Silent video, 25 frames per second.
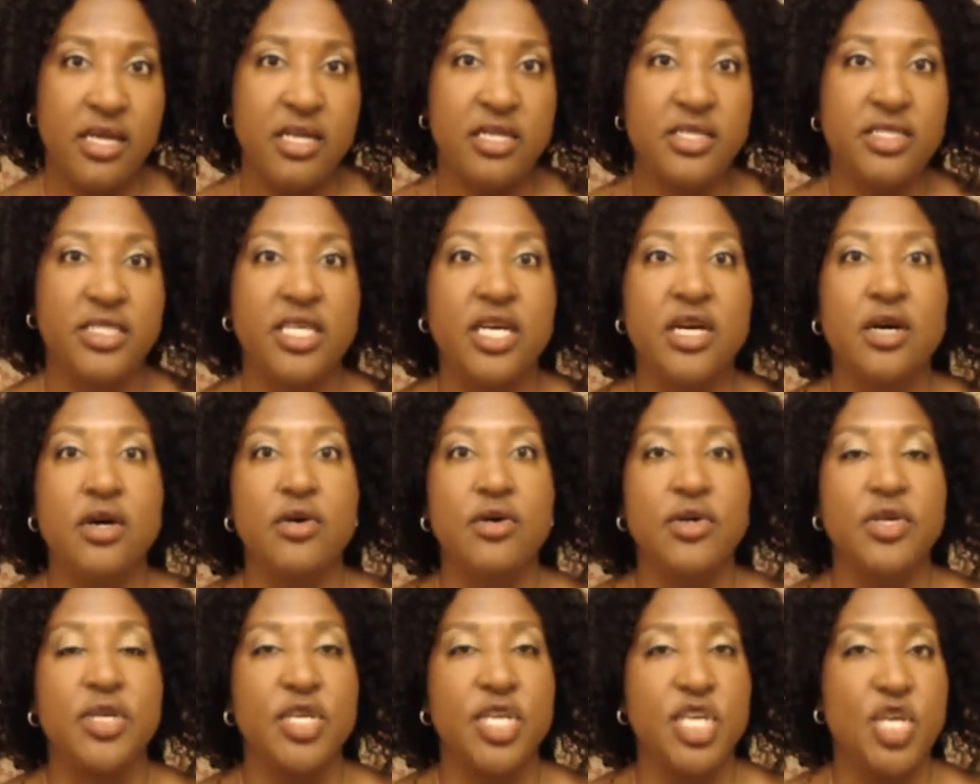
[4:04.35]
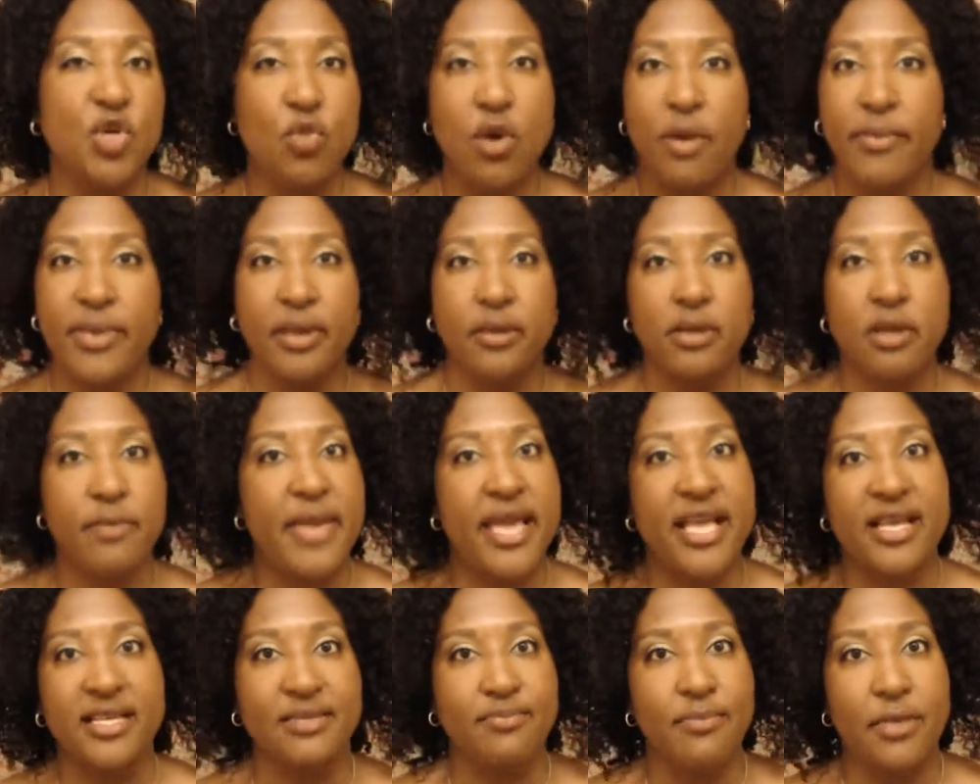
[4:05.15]
So you won't be able to
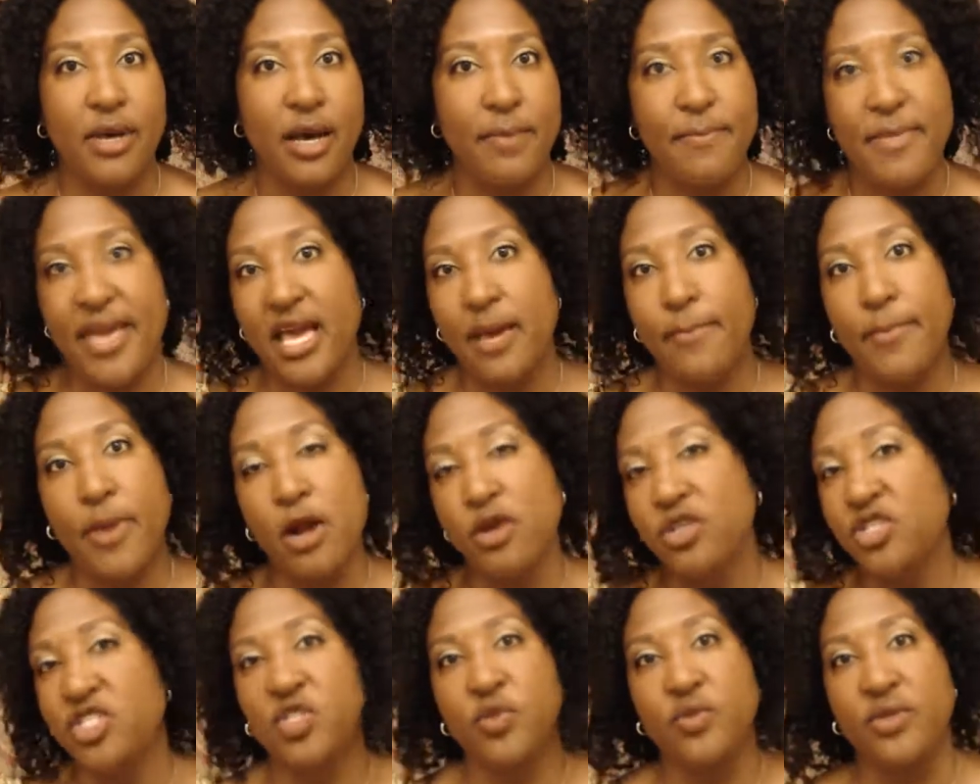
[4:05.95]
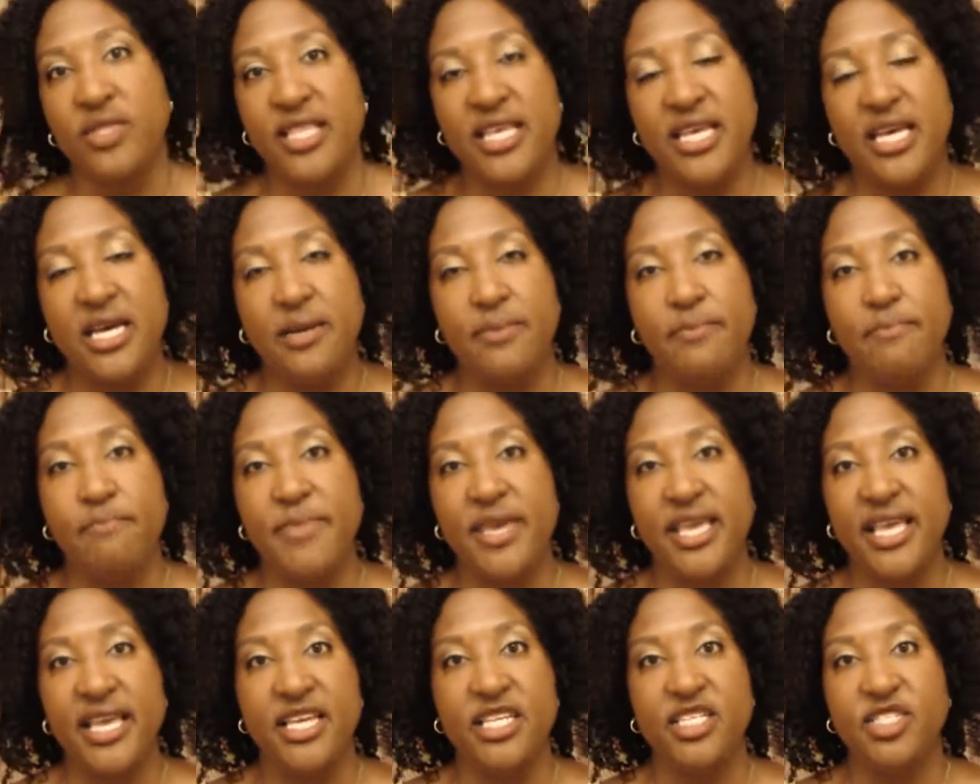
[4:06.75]
make a, make a purchase with them,
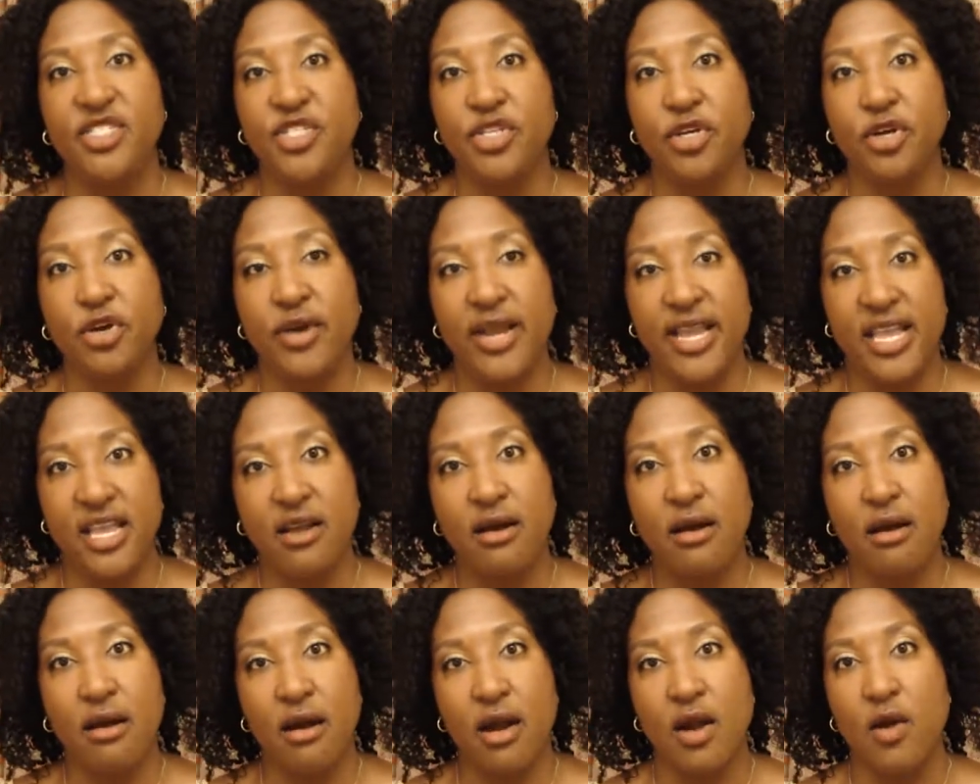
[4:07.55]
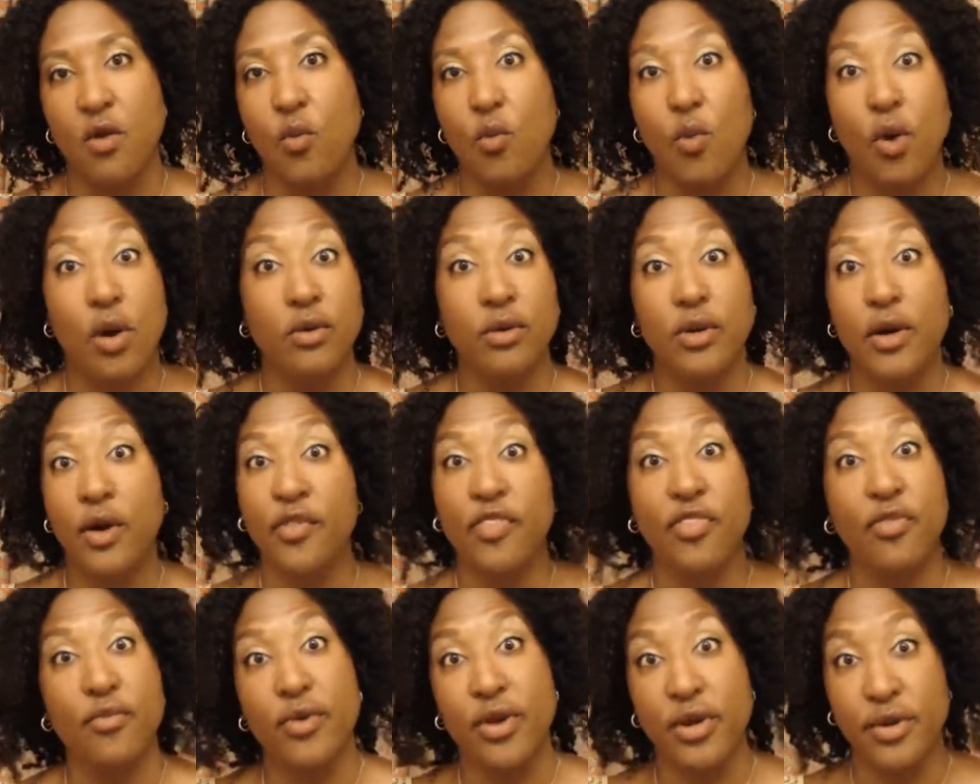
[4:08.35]
because your credit card won't go
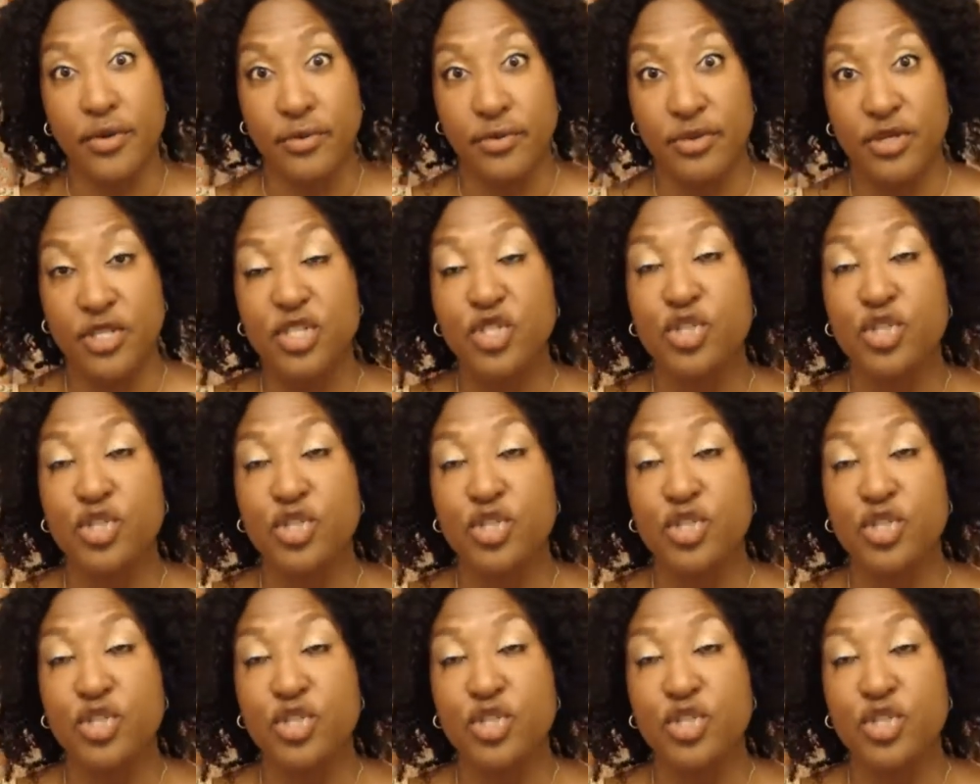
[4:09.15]
through.